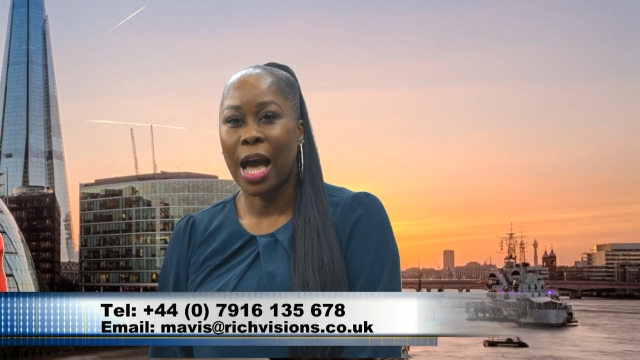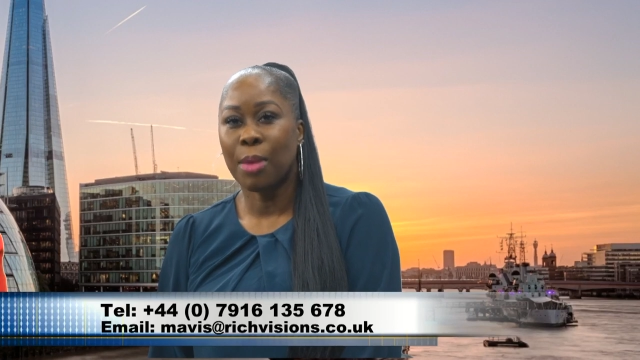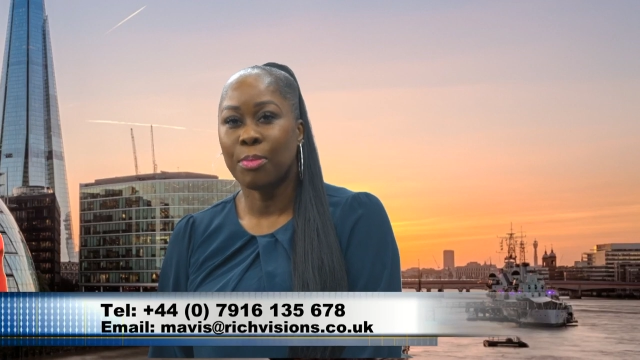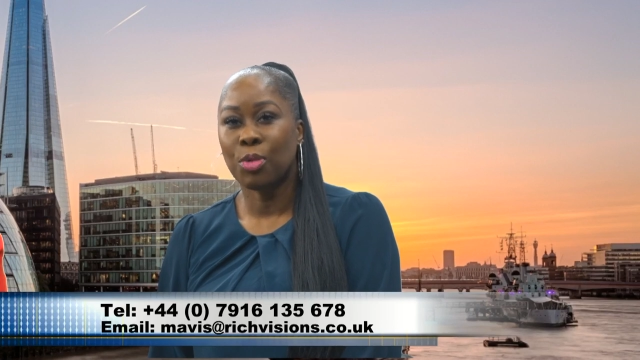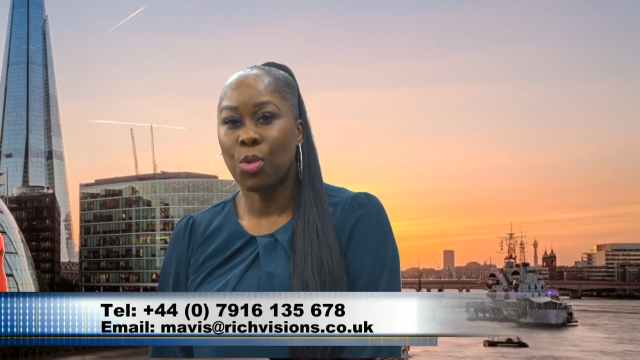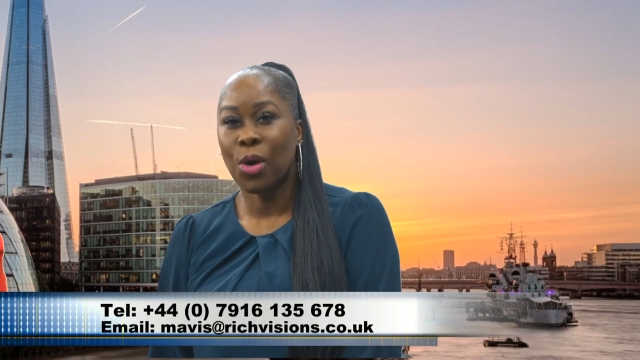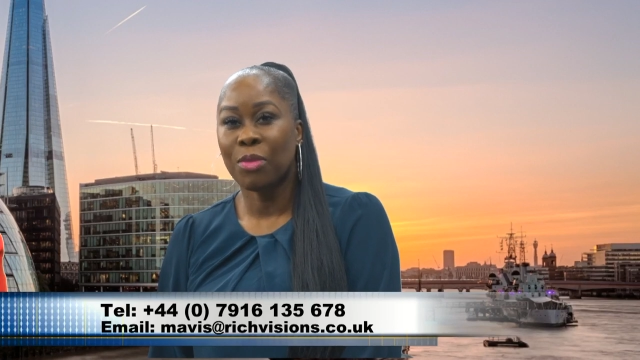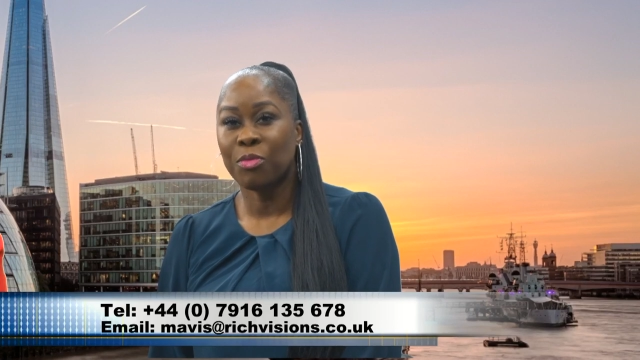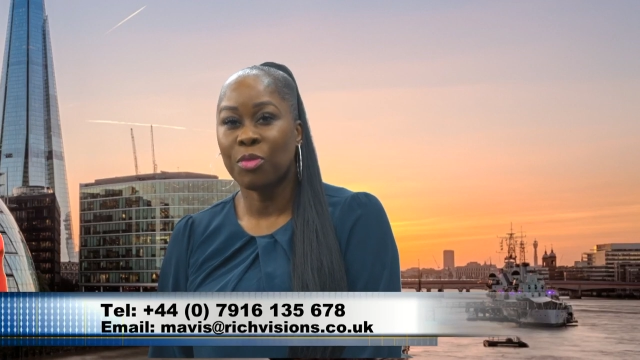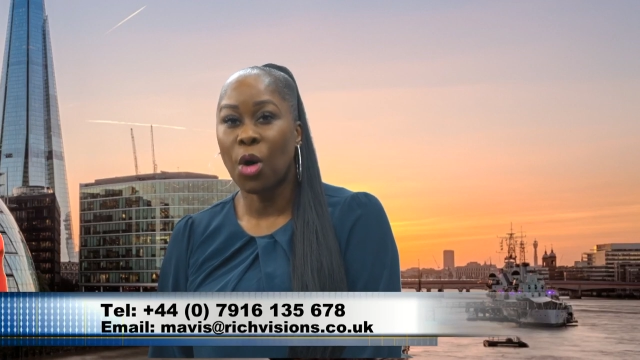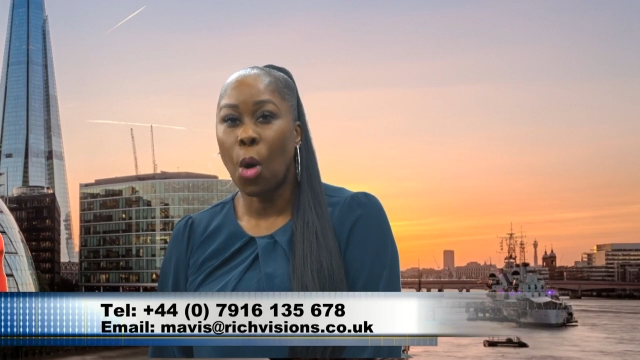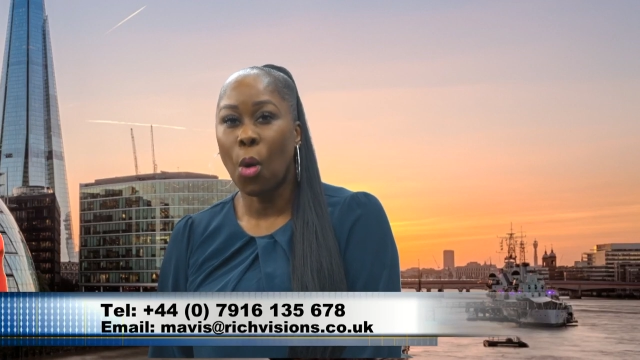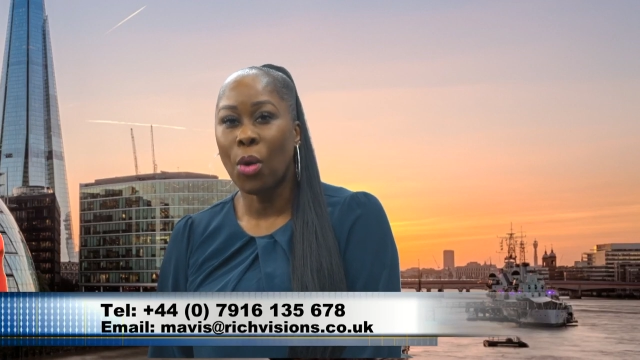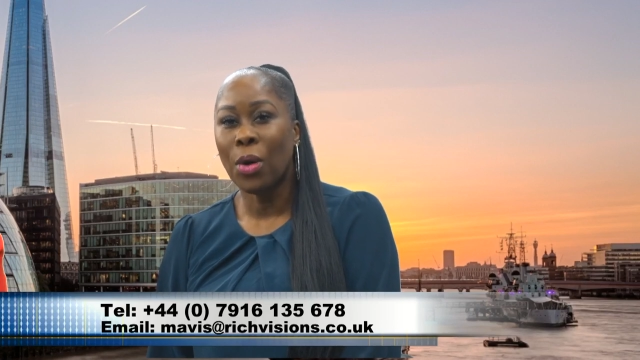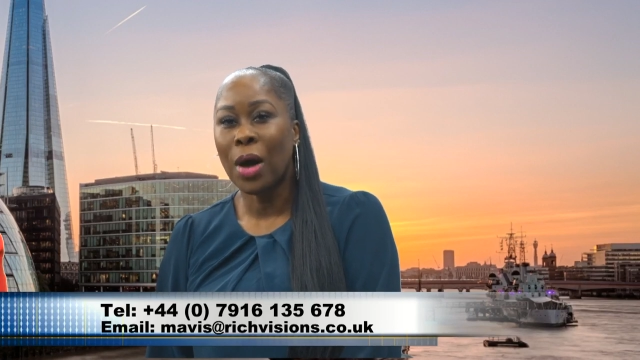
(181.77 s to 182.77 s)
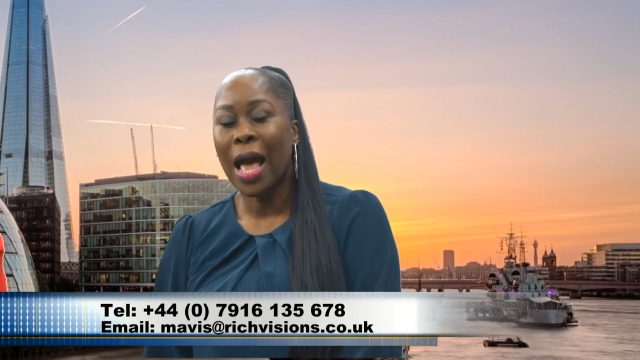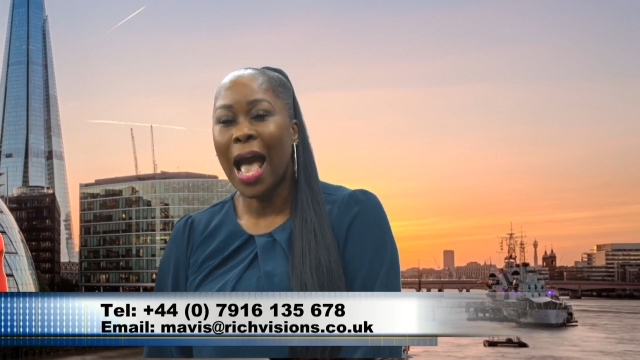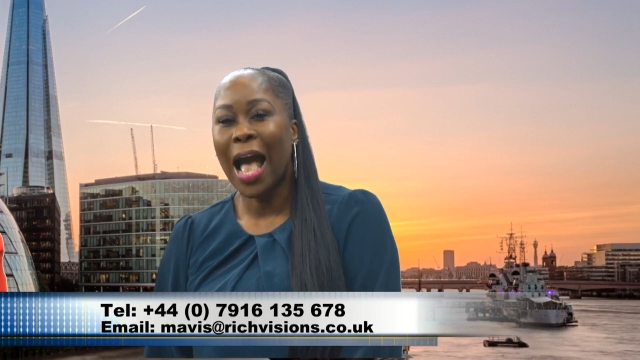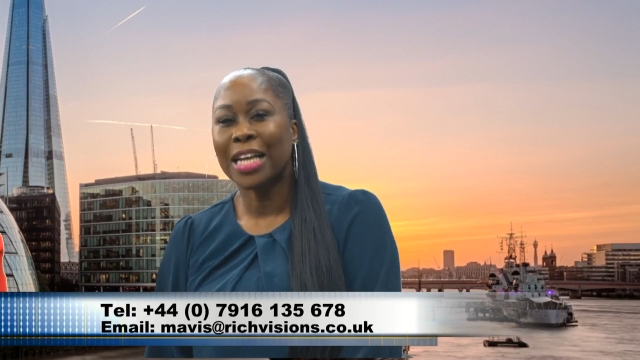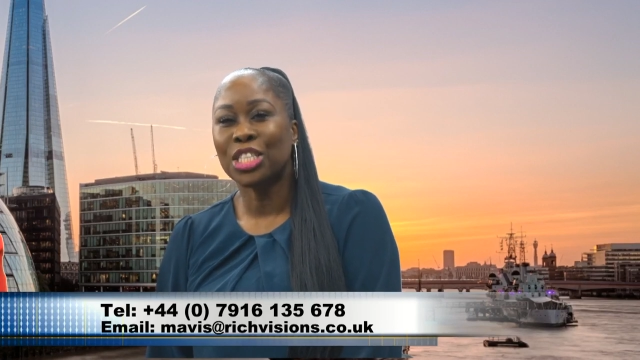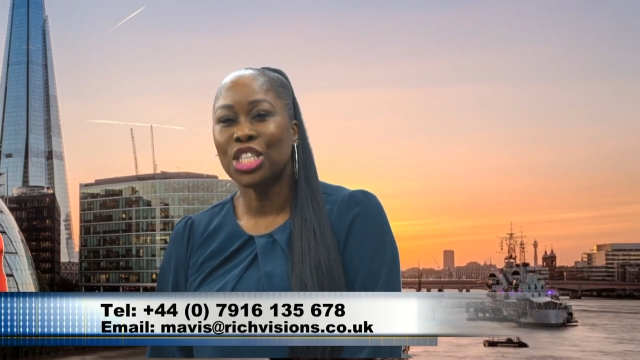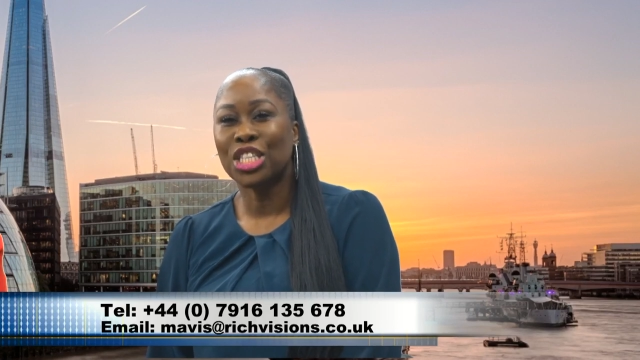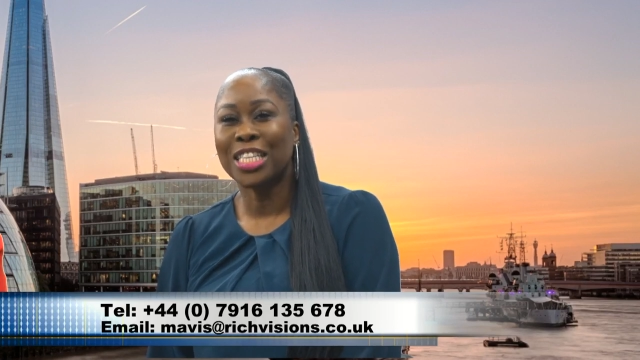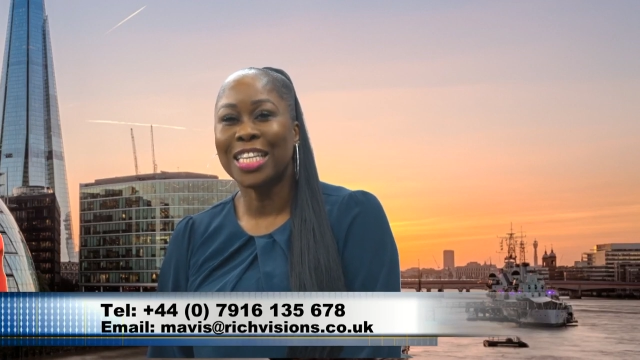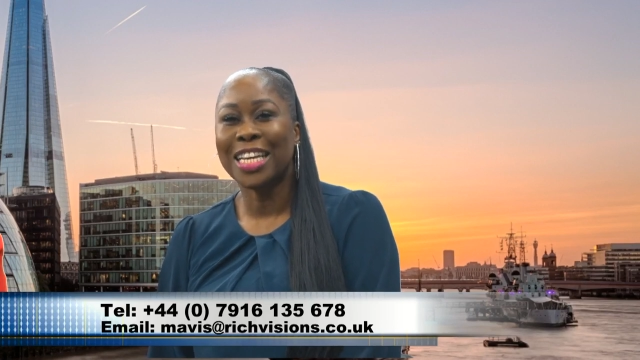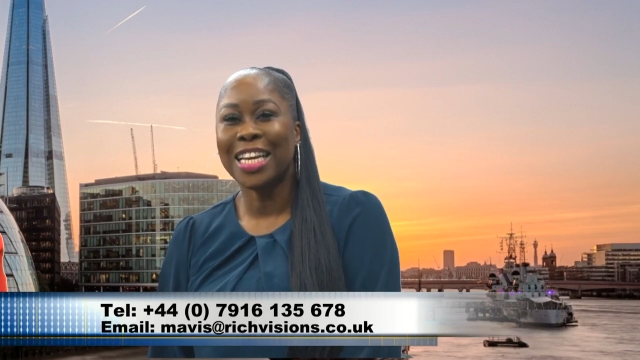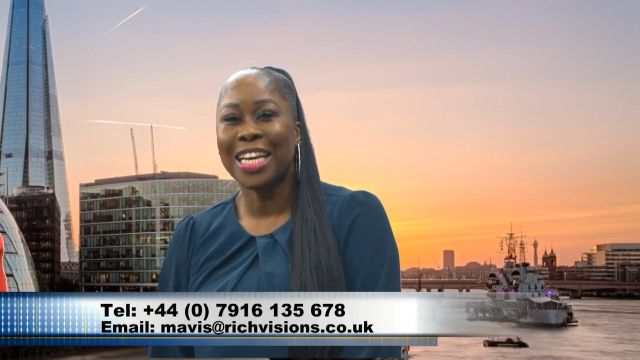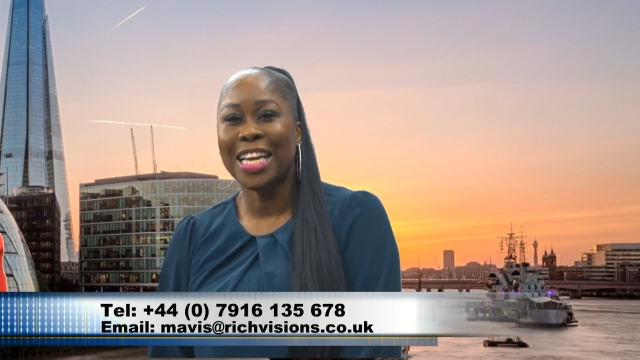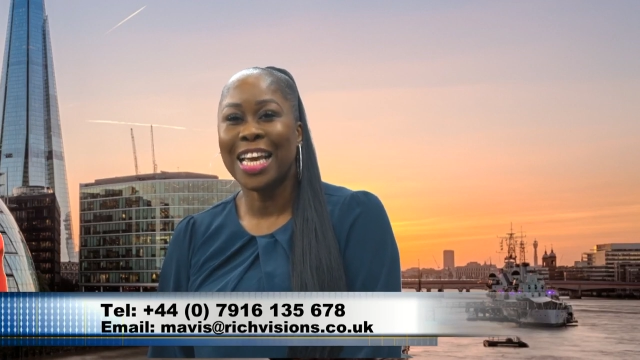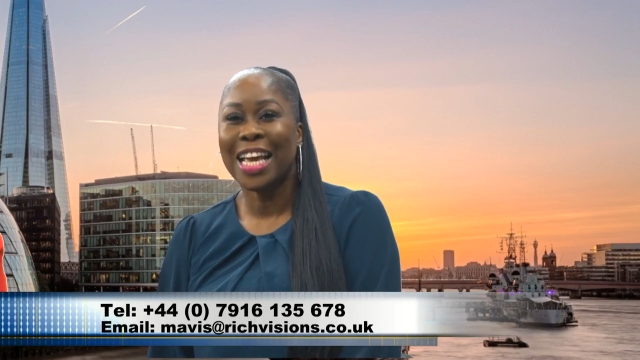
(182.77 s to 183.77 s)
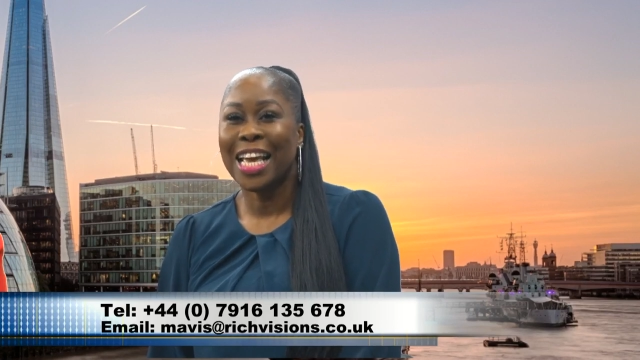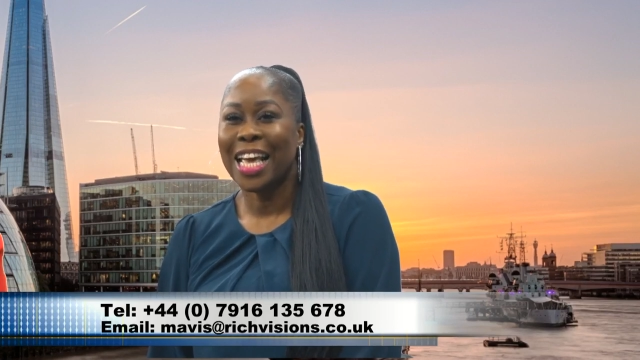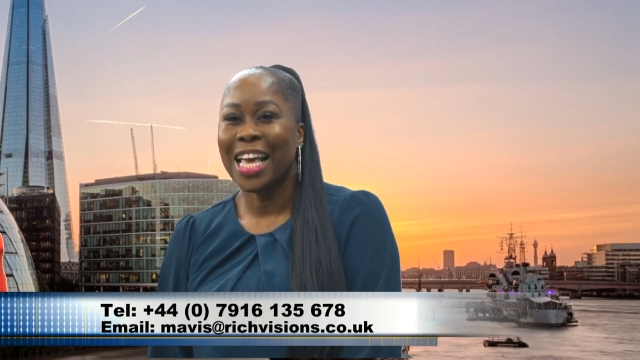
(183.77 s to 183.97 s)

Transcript: Amawambo, and she